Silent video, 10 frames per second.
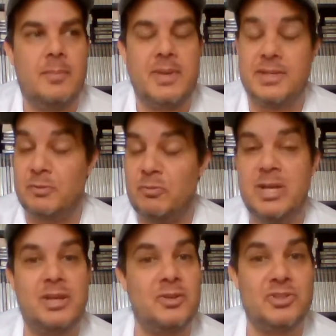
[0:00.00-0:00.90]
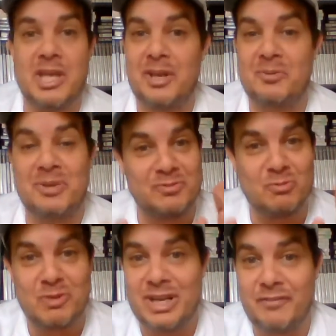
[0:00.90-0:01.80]
He's a really good channel, he's
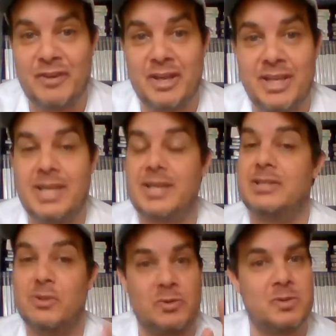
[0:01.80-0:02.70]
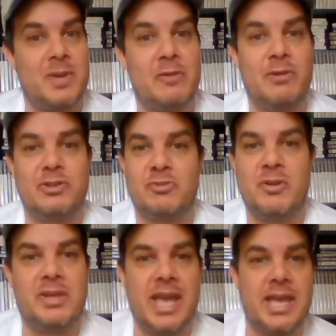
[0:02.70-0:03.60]
really funny, he talks about
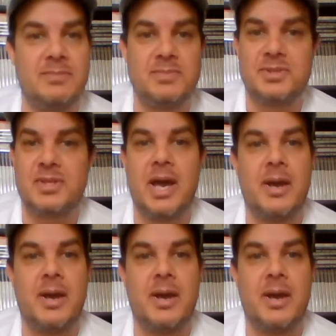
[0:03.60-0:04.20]
retro games,